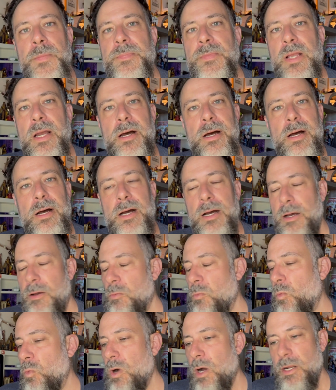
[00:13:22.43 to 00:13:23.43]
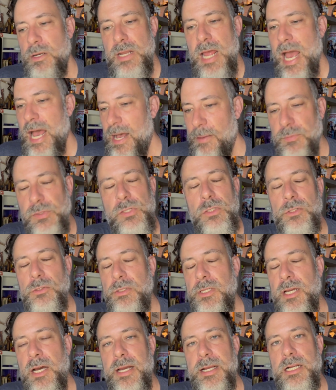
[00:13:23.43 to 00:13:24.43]
an
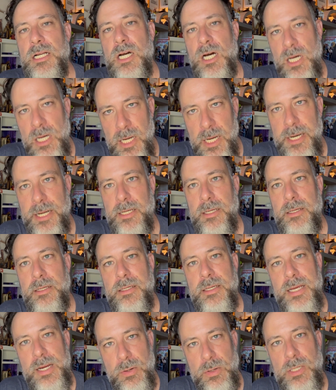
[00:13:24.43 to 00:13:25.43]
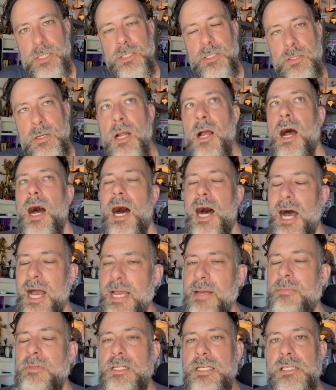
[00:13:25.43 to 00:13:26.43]
absolutely iconic character. I
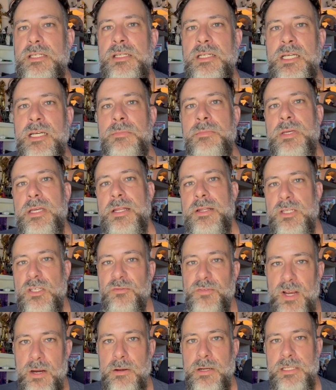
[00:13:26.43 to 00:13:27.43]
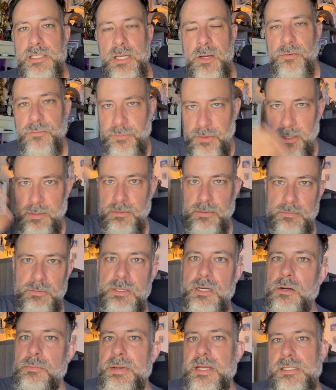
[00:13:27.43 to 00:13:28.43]
am listing him in his Ferrex outfit,
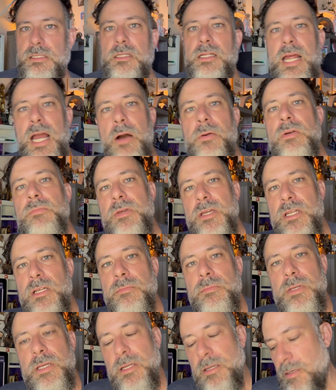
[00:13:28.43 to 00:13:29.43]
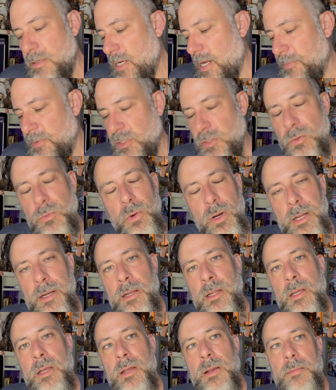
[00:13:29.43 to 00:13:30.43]
basically how we meet him in episode
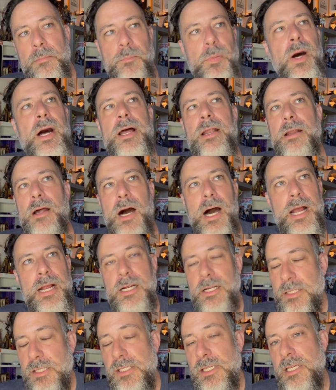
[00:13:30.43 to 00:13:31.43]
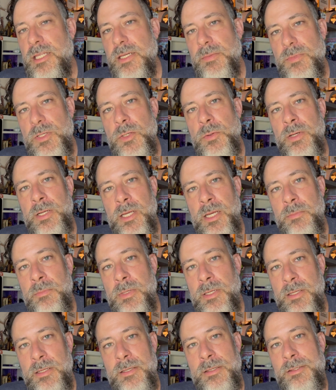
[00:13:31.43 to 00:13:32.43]
1, but I could see them doing him
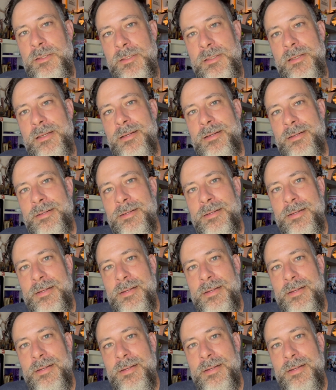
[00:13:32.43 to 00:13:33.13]
in his the